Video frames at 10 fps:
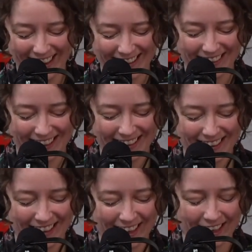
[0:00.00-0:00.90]
And then,
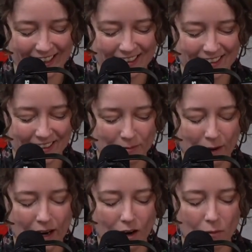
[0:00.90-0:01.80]
and
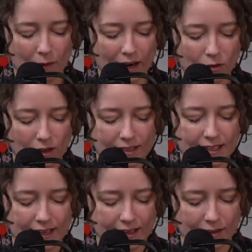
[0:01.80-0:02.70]
my whole
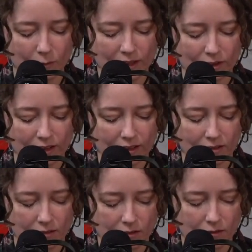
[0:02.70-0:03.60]
identity when you're in
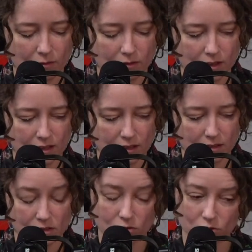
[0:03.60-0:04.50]
the
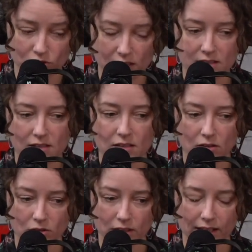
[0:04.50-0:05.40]
social justice
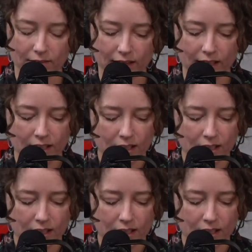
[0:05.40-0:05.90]
cult anyway,